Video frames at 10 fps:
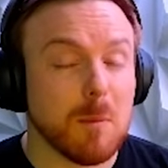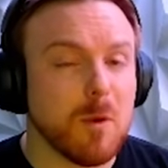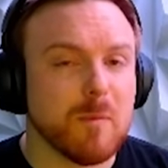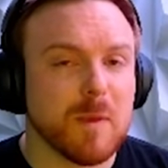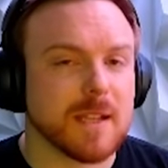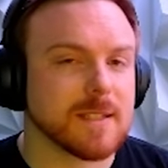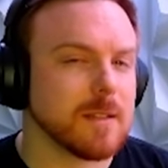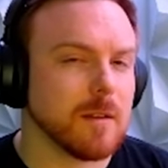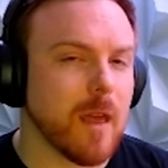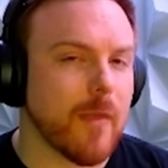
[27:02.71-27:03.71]
My movement is
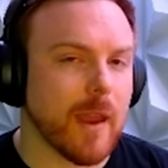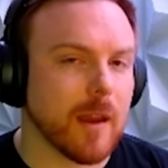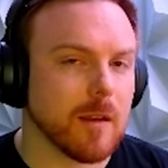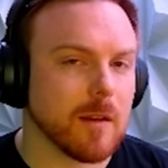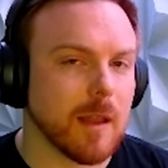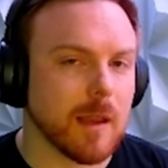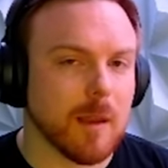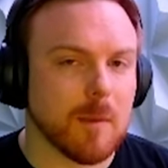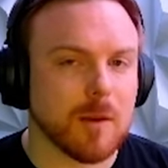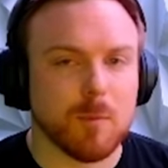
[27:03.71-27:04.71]
still not that good. Like,
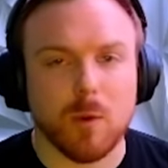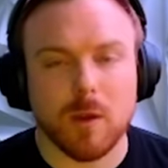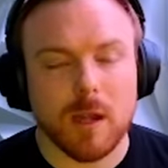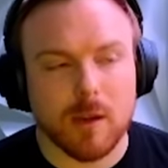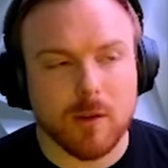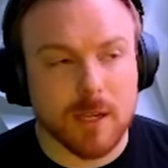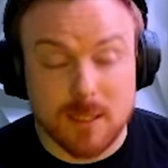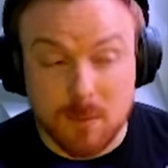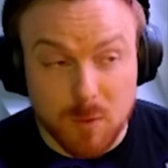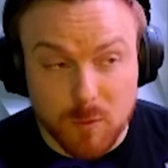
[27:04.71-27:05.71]
I'm not pulling any
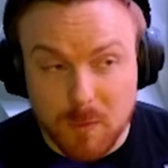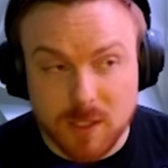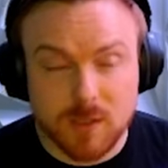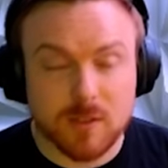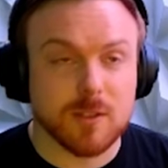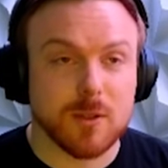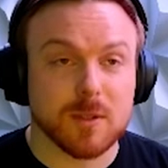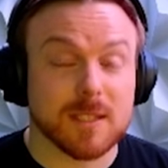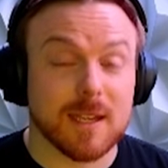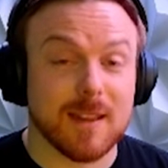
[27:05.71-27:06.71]
crazy movement
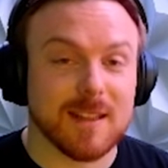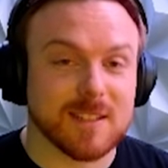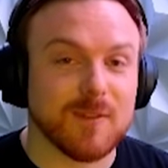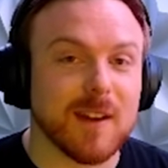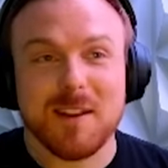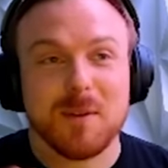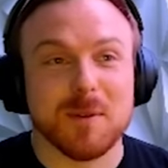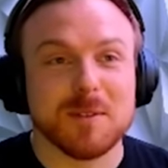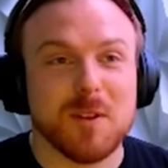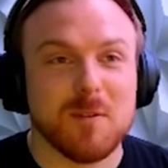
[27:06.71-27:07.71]
jukes. And it's funny,
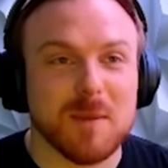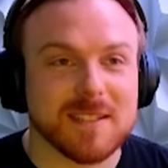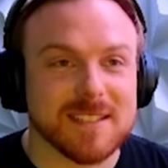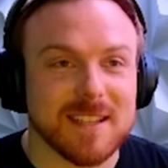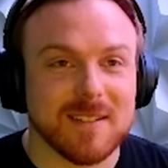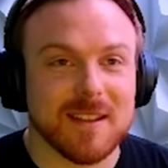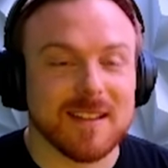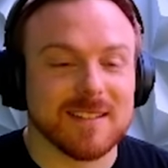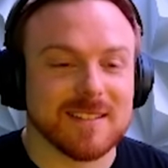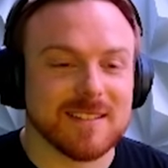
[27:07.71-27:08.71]
we're 12 months in,
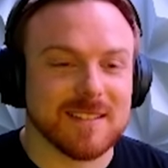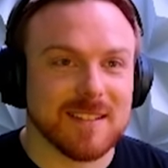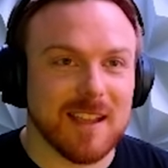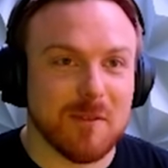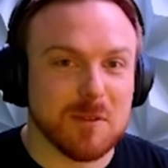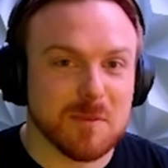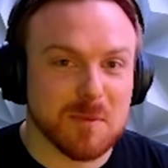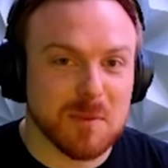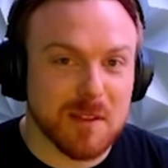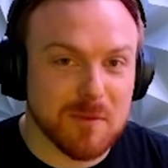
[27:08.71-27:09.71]
and I've only
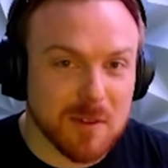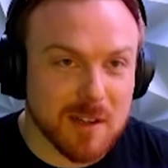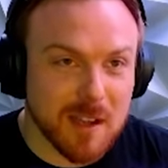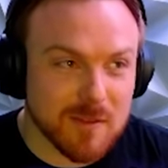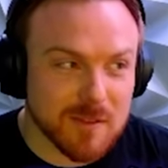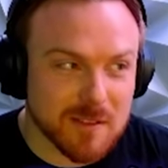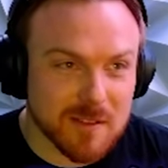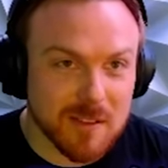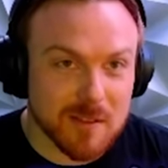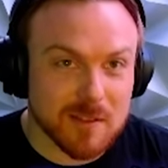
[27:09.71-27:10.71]
been playing Fortnite
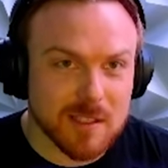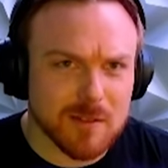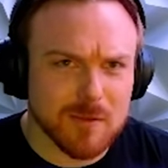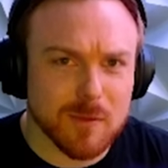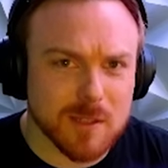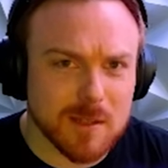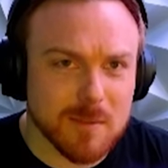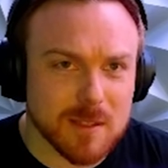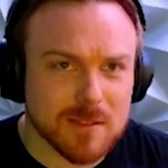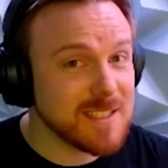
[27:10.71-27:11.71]
for 13 or 14
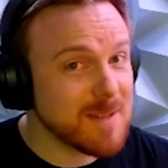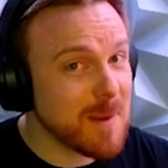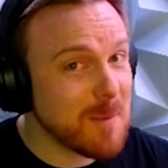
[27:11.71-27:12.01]
months.